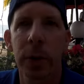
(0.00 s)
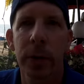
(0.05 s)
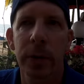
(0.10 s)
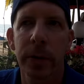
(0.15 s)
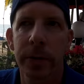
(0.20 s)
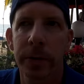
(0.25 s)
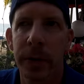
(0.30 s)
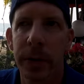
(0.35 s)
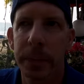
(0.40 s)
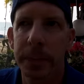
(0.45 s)
a
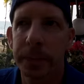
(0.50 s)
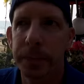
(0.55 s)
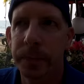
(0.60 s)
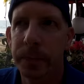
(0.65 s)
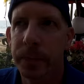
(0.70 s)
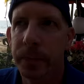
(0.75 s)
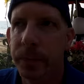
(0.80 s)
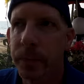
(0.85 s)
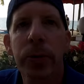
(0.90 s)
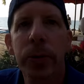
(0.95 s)
girlfriend?
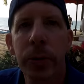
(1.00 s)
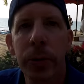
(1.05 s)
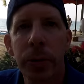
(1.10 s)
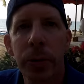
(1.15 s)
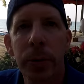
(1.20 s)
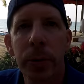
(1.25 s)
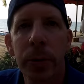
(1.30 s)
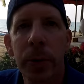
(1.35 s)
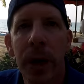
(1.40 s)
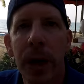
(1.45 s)

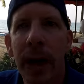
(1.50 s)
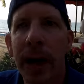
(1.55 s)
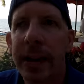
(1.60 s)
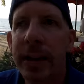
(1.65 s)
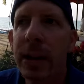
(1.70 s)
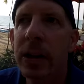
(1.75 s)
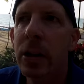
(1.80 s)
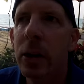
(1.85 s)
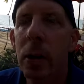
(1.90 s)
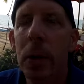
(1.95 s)
Two, I
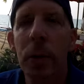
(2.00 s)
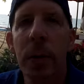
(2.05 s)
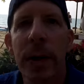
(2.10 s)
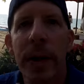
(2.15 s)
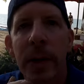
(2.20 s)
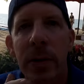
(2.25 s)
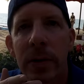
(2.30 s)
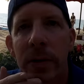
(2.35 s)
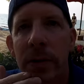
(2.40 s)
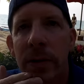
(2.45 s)
can go
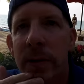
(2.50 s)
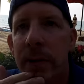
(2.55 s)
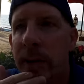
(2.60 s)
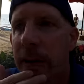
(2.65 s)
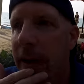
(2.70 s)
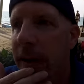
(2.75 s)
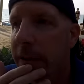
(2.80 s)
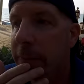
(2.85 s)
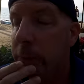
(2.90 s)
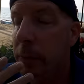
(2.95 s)
around,
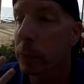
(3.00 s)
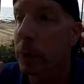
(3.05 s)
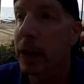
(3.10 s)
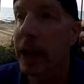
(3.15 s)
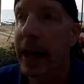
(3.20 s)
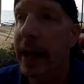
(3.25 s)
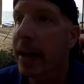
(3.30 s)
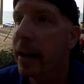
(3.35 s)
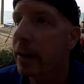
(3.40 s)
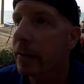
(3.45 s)
go
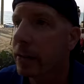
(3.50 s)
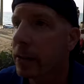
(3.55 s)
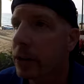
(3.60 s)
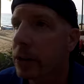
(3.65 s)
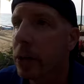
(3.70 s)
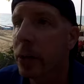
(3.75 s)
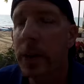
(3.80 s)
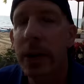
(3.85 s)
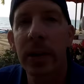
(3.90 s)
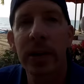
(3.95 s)

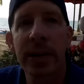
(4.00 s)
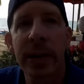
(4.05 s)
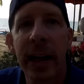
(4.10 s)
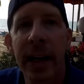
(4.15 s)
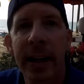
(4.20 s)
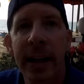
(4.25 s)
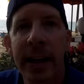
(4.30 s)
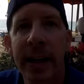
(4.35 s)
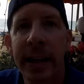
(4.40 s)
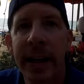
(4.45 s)
around
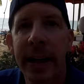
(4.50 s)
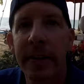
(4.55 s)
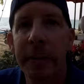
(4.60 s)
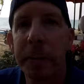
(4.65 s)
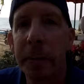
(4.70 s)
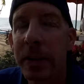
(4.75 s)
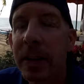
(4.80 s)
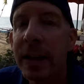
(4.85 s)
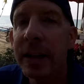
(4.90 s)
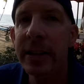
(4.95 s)
Thailand and have
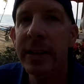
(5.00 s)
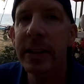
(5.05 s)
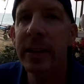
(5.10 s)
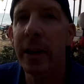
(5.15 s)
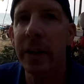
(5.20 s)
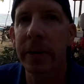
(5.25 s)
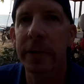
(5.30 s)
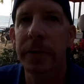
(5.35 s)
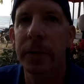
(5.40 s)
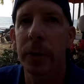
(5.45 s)
plenty
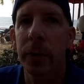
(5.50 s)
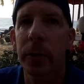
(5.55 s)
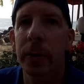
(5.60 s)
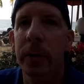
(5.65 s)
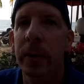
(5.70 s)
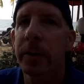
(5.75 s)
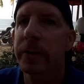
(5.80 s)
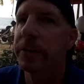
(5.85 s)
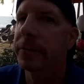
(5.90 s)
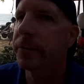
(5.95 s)
of
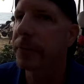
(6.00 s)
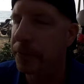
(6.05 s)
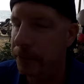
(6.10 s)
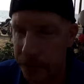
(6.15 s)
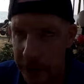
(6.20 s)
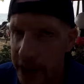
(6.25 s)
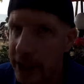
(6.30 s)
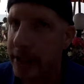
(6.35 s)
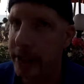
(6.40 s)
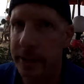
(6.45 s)

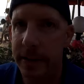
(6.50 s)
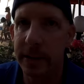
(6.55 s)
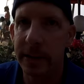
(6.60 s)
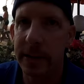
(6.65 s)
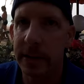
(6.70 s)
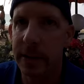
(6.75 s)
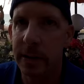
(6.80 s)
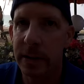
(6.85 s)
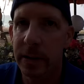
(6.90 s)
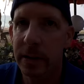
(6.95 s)

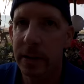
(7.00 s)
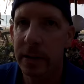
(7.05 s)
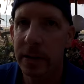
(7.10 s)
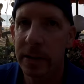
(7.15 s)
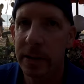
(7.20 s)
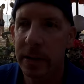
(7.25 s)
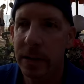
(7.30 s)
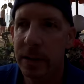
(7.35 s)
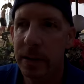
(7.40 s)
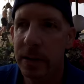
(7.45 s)
girlfriends
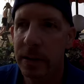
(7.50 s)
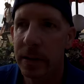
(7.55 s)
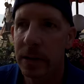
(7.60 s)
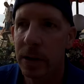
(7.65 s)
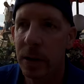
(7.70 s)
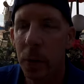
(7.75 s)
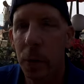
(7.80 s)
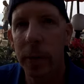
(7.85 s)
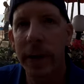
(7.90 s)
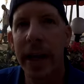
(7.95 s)

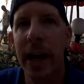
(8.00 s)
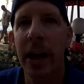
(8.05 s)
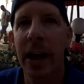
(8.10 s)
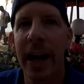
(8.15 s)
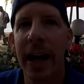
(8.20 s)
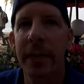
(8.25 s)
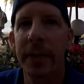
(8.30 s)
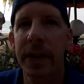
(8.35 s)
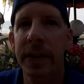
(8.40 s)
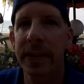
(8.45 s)
without
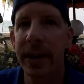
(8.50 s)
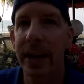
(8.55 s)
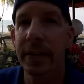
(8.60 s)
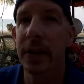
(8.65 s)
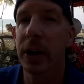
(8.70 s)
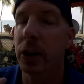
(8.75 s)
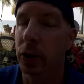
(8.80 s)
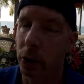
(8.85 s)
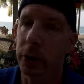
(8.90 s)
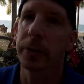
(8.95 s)
having to have
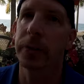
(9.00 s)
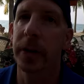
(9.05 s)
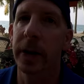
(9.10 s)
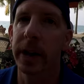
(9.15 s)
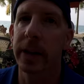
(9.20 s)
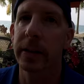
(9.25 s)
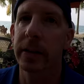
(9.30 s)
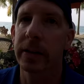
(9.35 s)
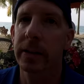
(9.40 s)
a girlfriend.